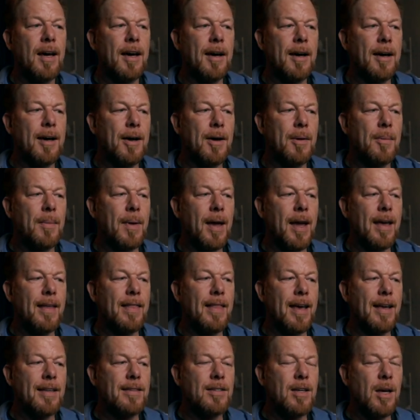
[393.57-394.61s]
Um, and
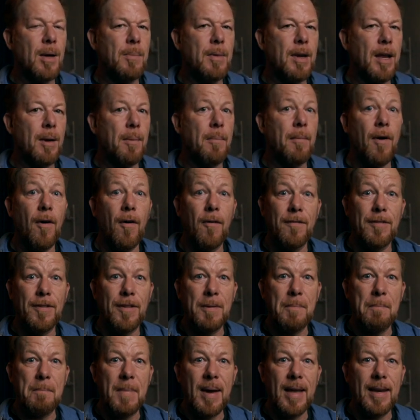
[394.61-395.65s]
that's coming up
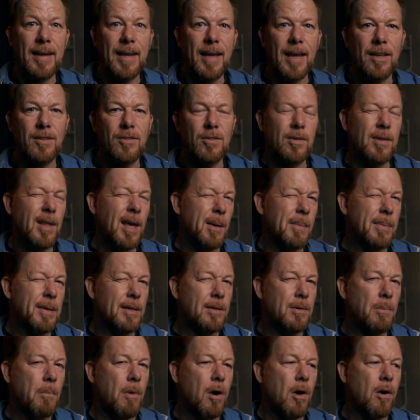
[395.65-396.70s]
hopefully Monday. So that'll be
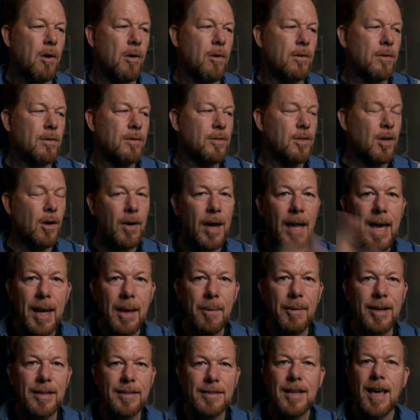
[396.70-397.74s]
tomorrow. So
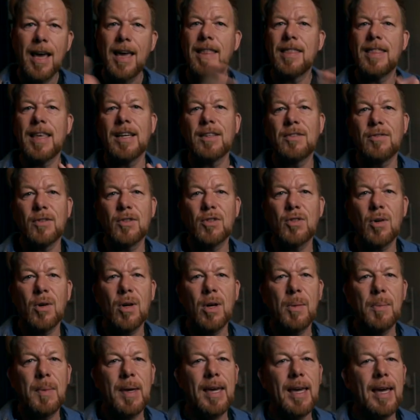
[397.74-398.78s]
anyways, thanks for
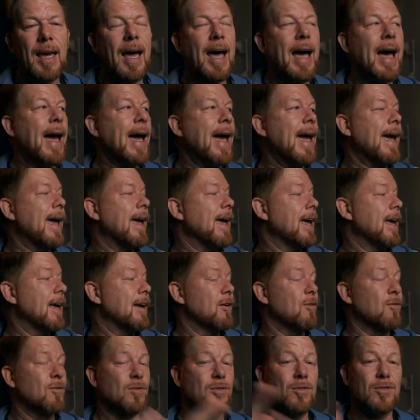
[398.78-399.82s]
joining me. I
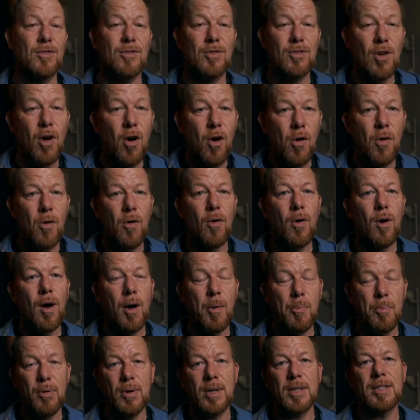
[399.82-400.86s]
so
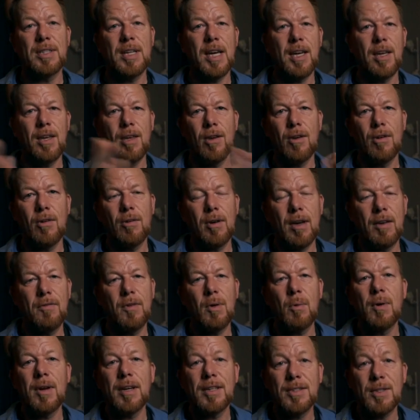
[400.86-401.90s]
appreciate you. If
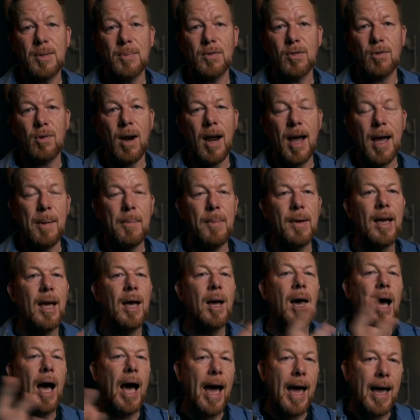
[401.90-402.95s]
you wanna subscribe,
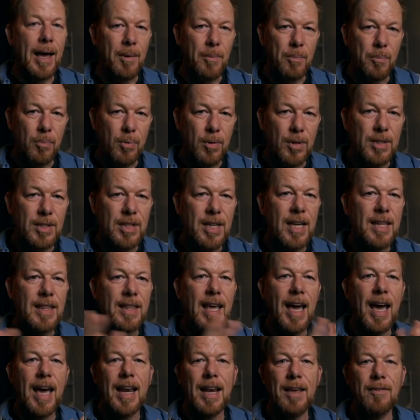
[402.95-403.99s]
I appreciate
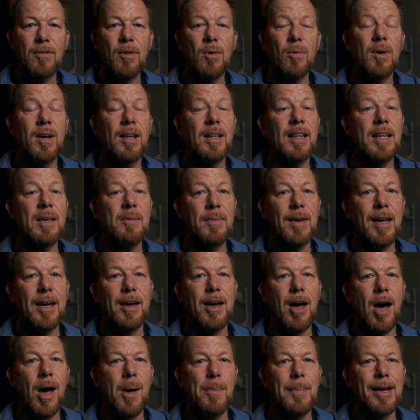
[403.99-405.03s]
that. If you wanna leave me a
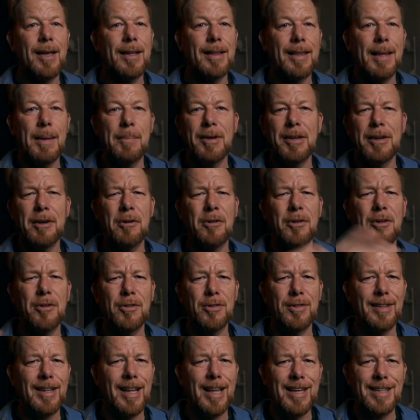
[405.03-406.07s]
comment, let me know your
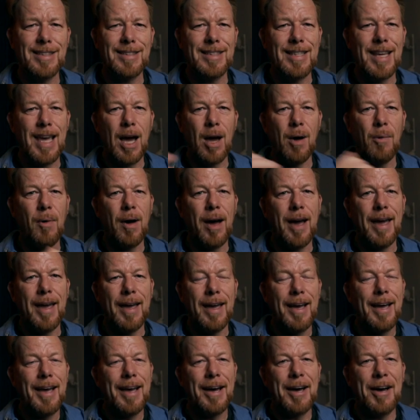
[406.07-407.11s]
latest
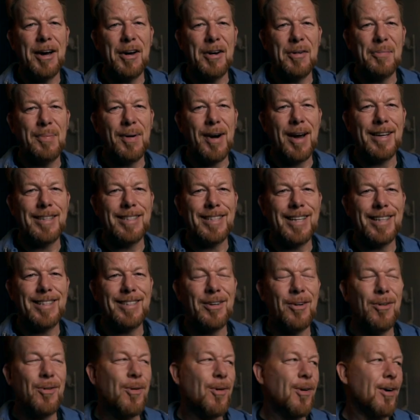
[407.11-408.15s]
DIY uh,
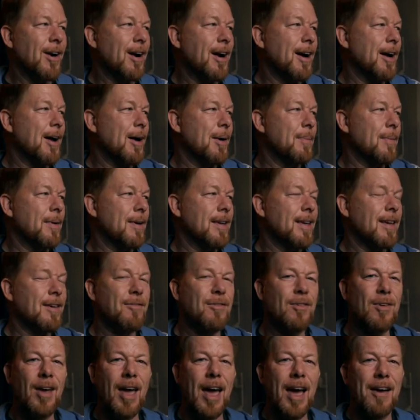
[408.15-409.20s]
project or um,
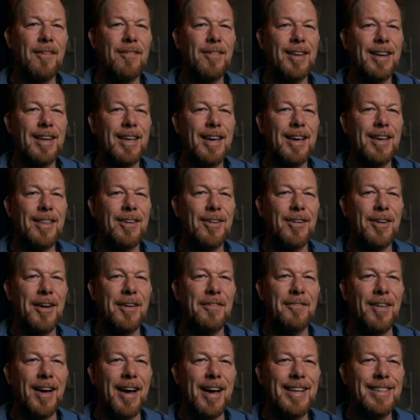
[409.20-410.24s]
if you have any other
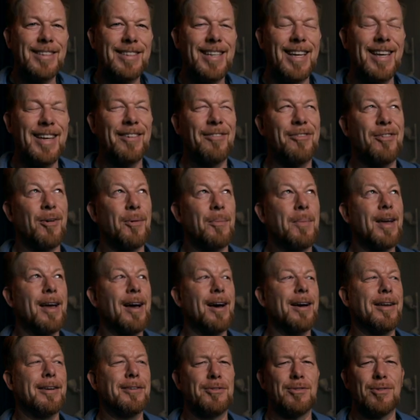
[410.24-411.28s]
advice for me
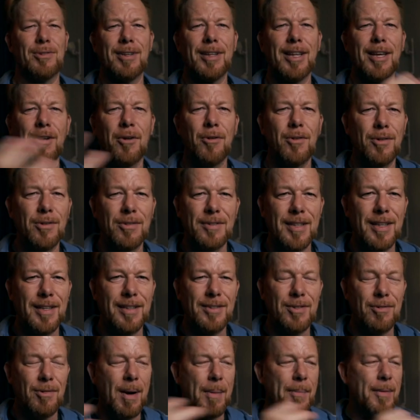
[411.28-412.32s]
on drilling holes
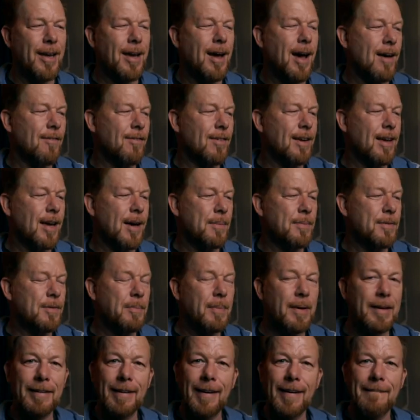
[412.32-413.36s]
in ceramic coffee cups.
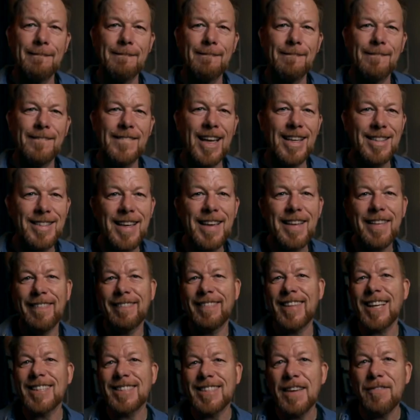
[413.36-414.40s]
But uh, that's
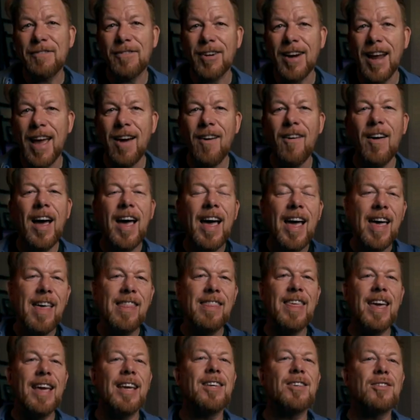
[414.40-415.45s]
it, that's it for now.
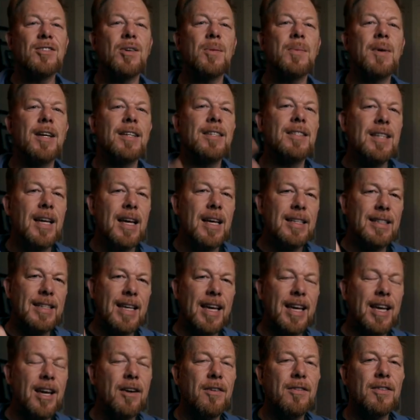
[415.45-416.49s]
Thank you so much.
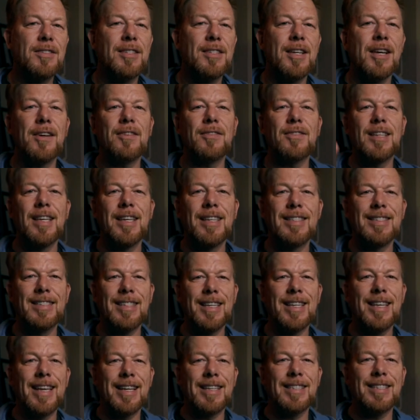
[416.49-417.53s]
Take care of yourselves. See
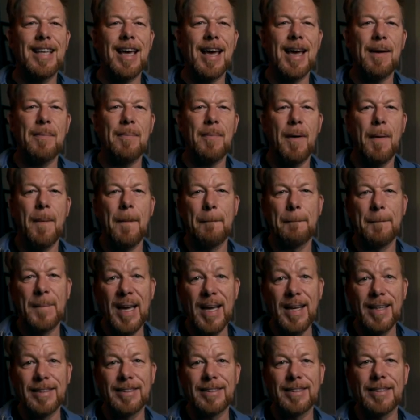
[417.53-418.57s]
you next time.
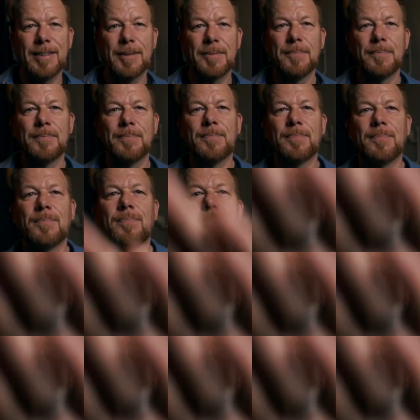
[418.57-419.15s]
Peace.